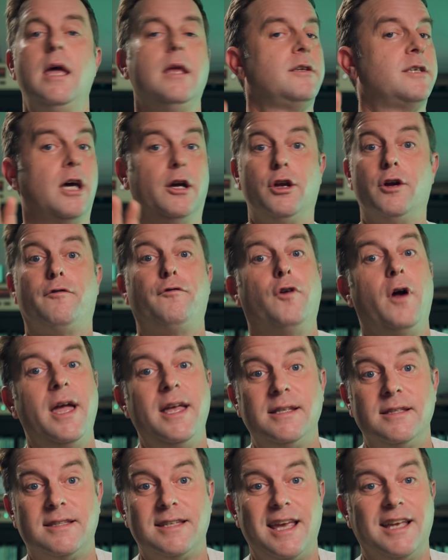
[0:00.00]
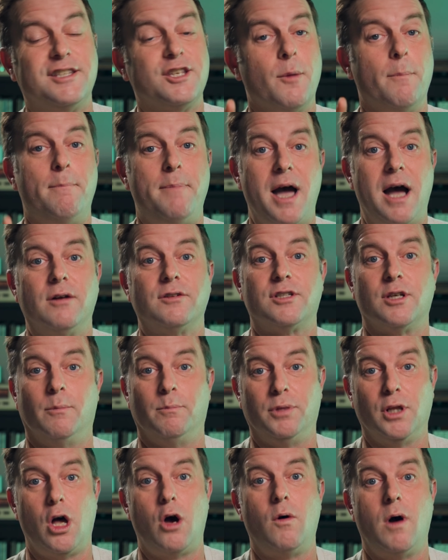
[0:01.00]
Tell your friends it's about to
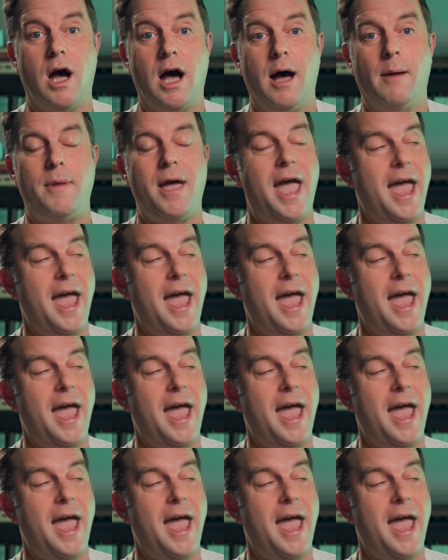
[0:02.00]
blow up,